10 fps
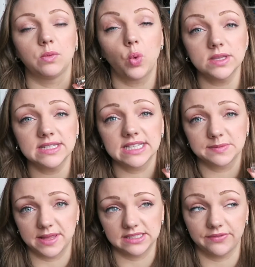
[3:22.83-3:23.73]
It wasn't
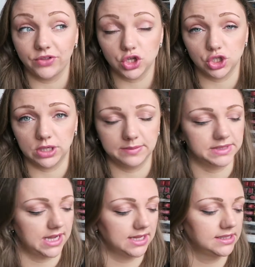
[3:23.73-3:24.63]
expensive for the two
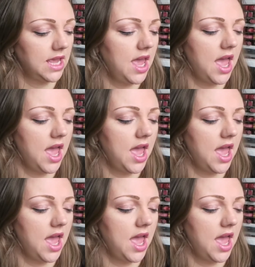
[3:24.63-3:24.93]
lipsticks.